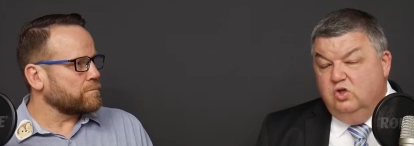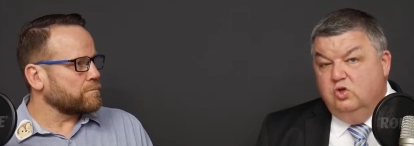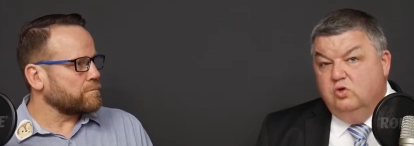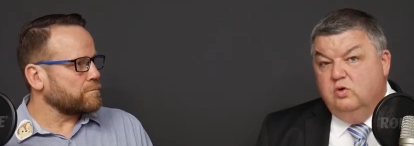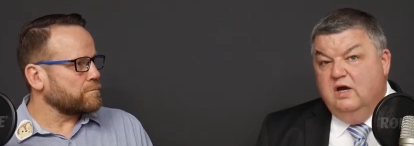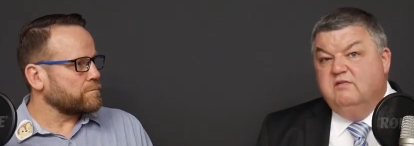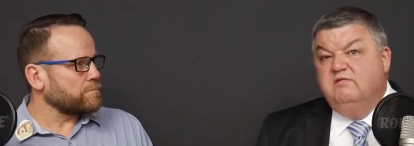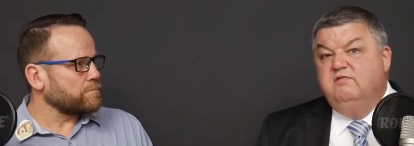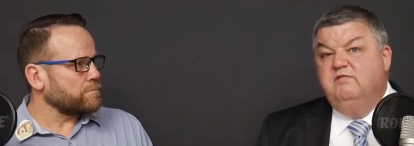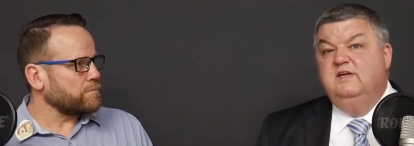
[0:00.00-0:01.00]
Speaker 1: you are
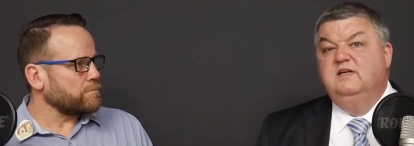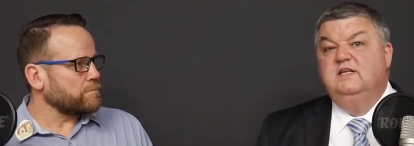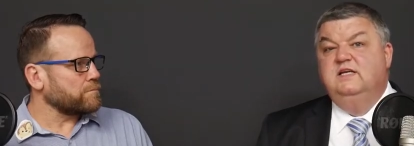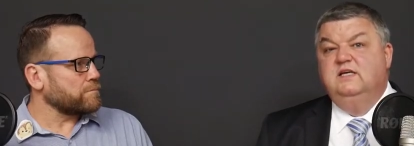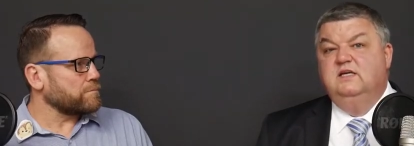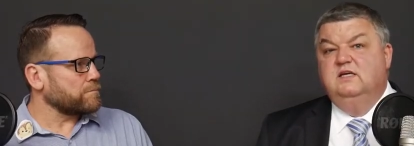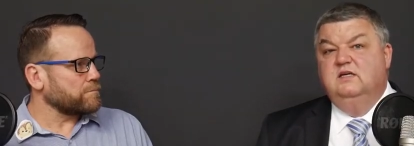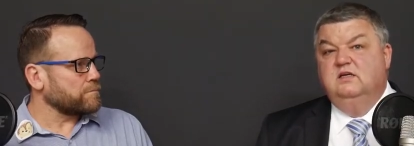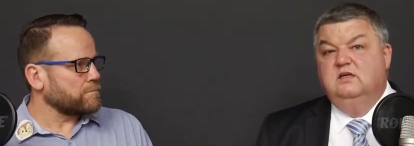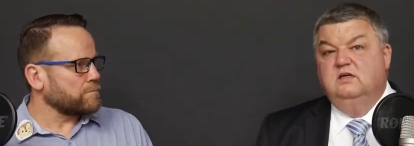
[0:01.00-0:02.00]
feeling
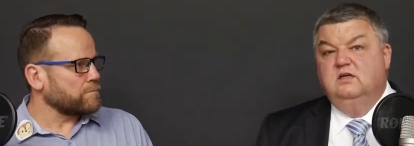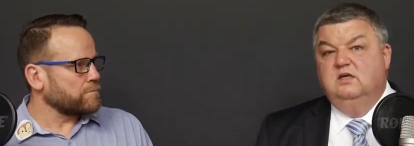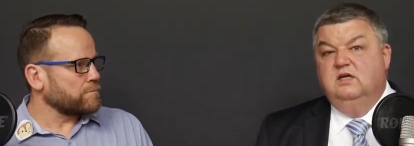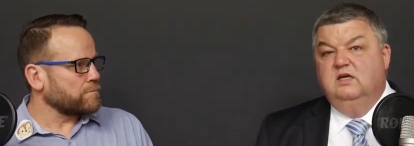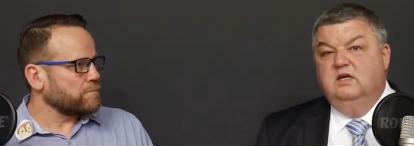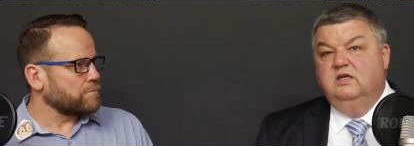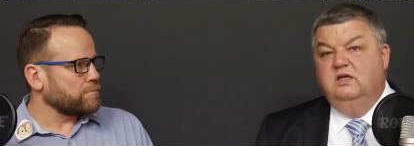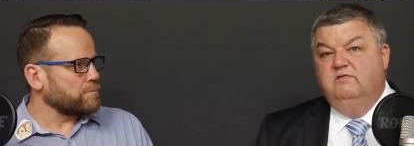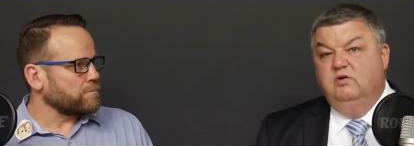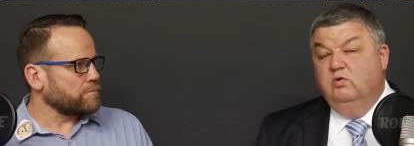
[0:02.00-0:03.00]

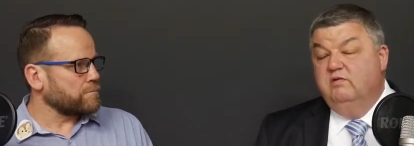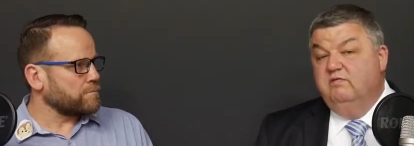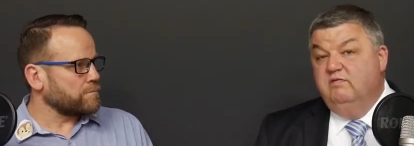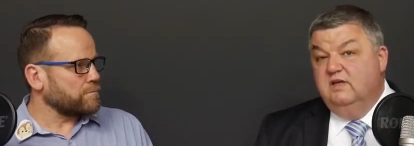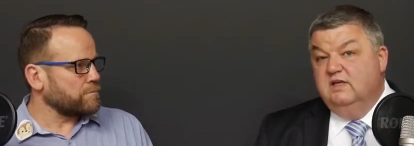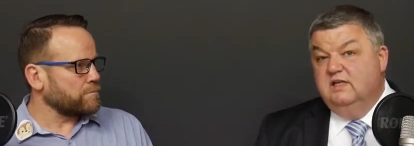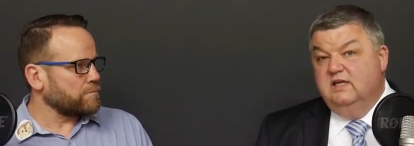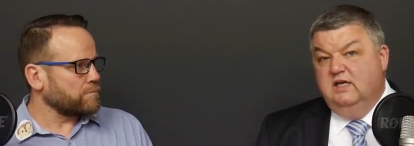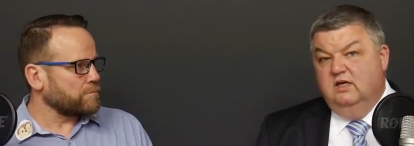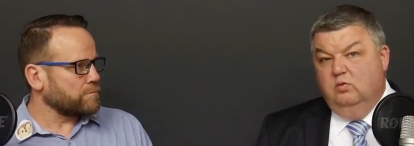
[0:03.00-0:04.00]
if you are
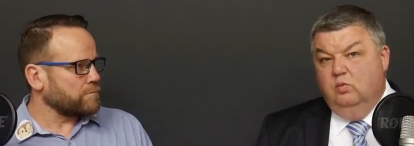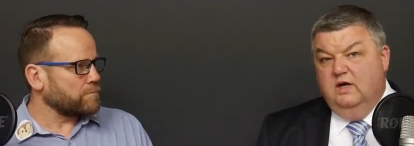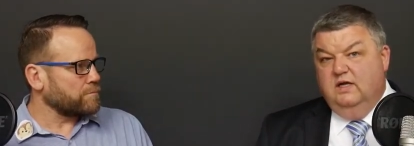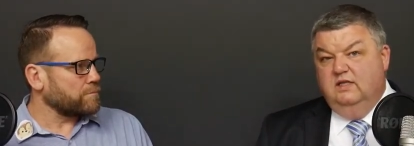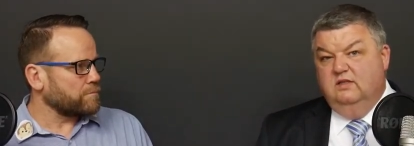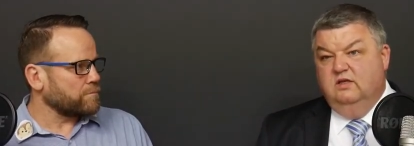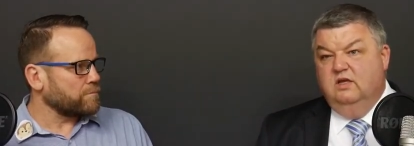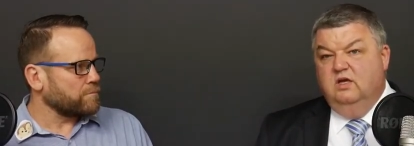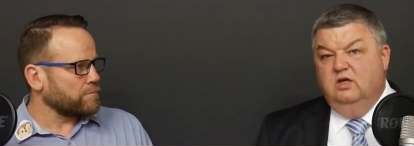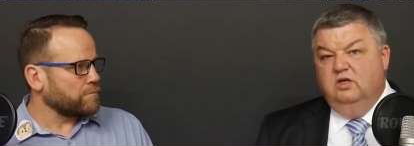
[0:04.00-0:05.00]
feeling in a way that
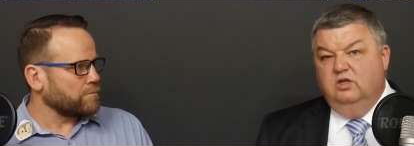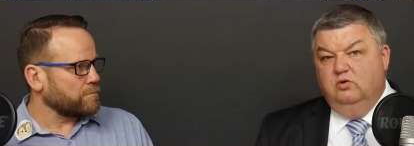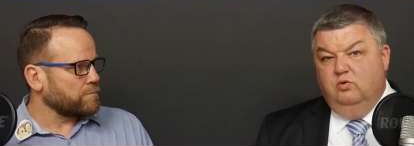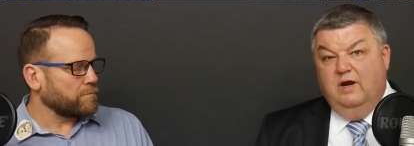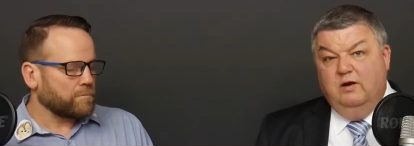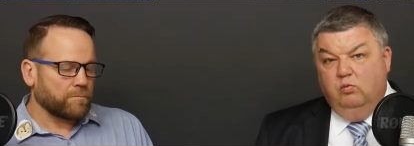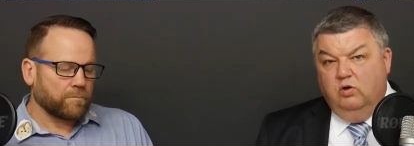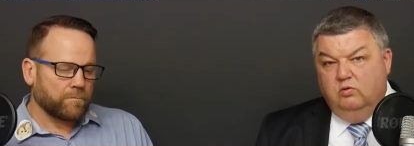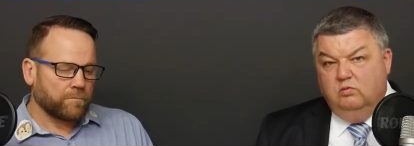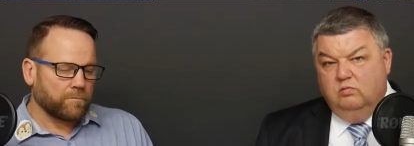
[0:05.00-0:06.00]
you're
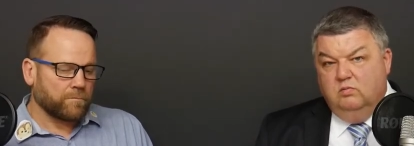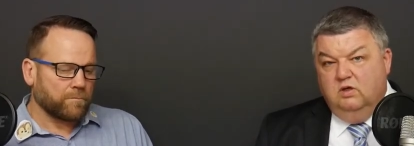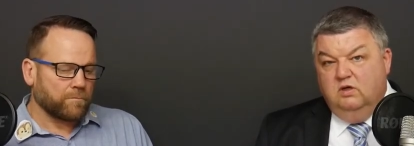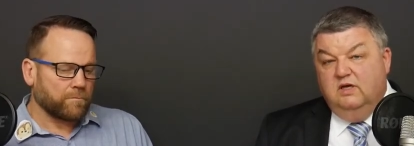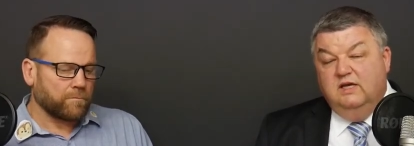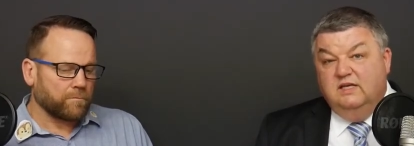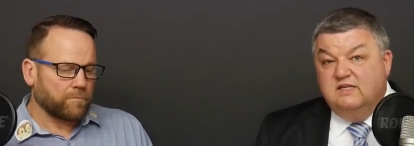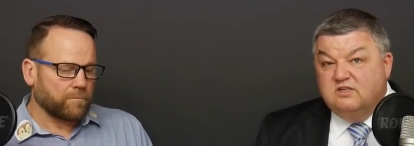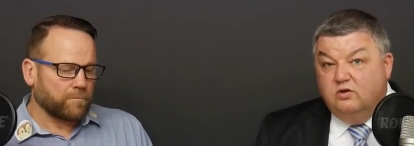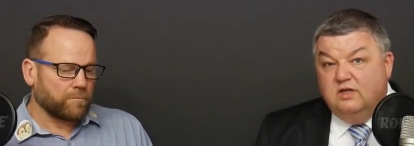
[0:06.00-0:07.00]
unwell, it
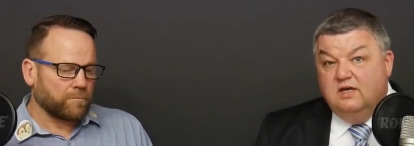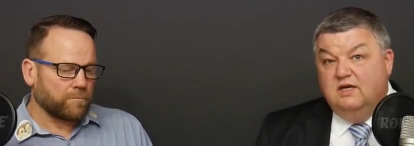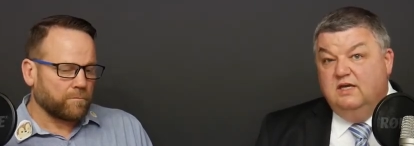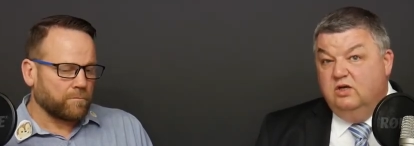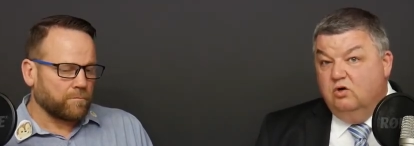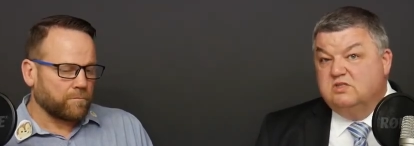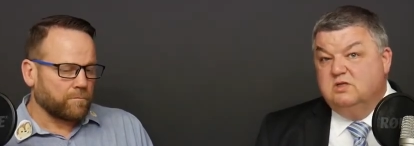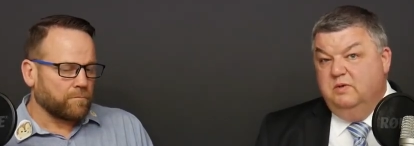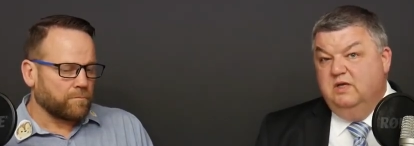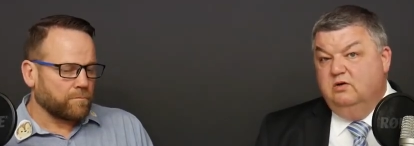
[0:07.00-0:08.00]
is okay not
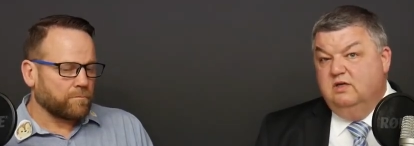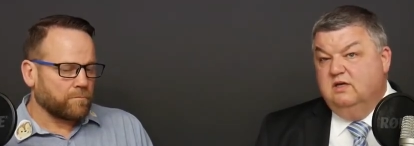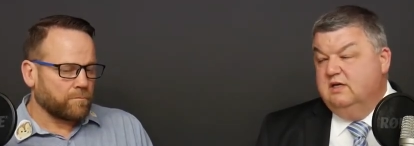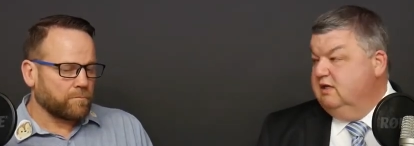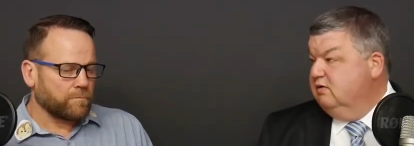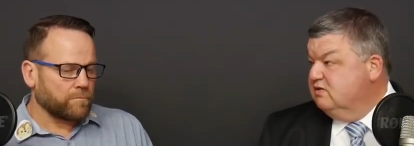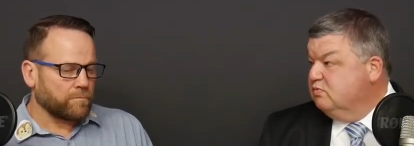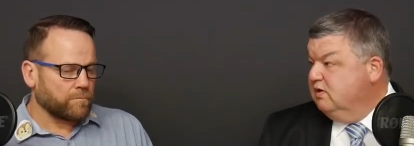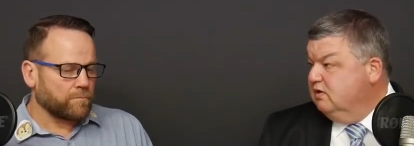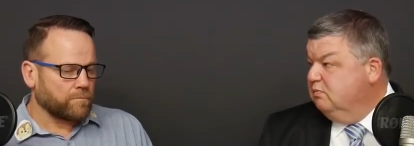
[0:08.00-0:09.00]
to be okay.
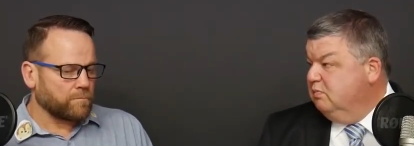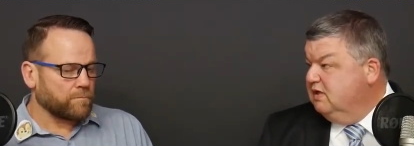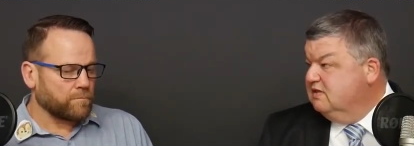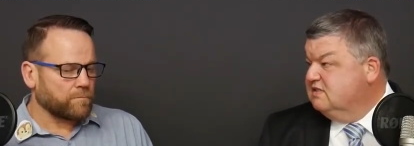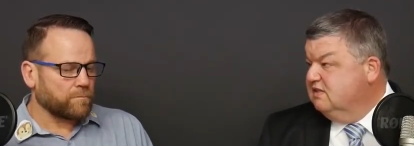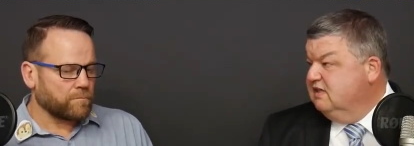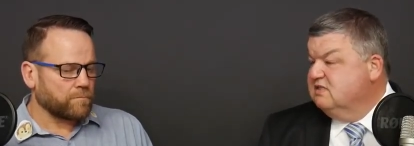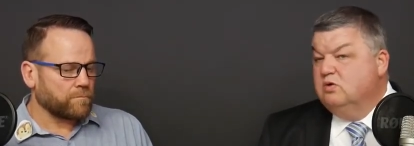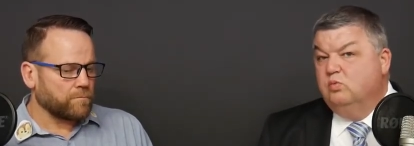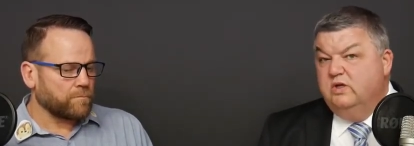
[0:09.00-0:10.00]
That's one of the biggest
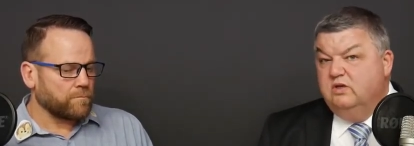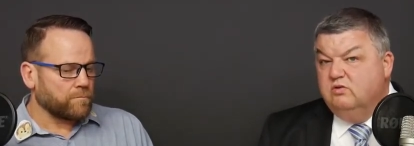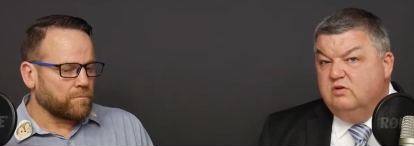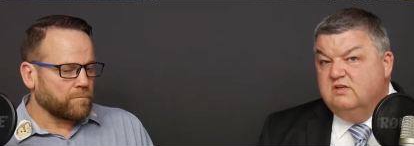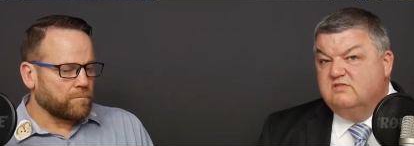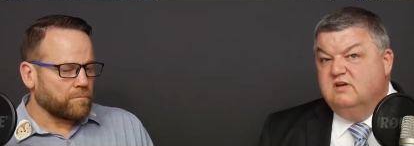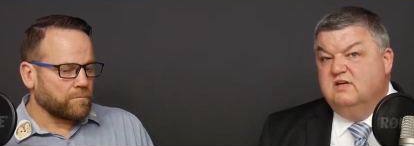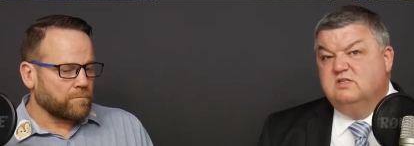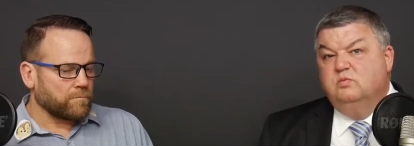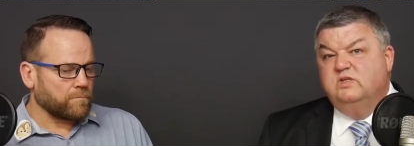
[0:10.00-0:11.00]
things that we do
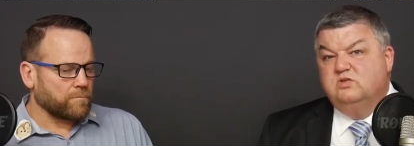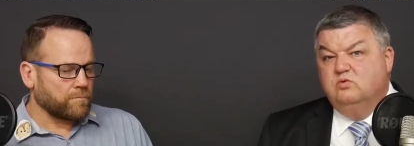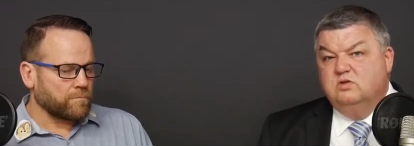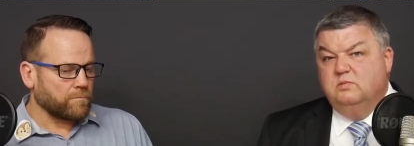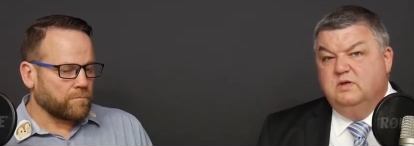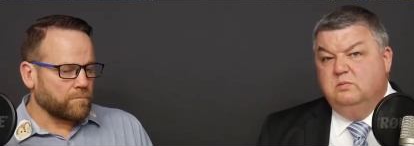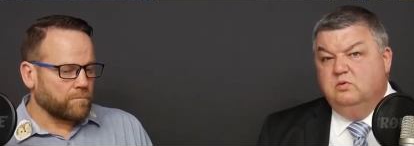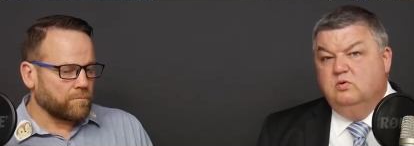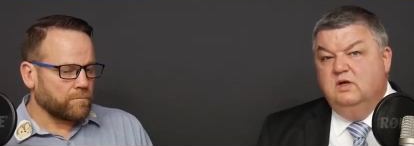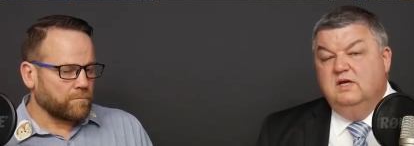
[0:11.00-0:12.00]
discuss when we talk to
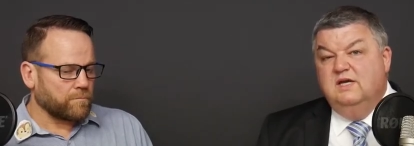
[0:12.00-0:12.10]
people.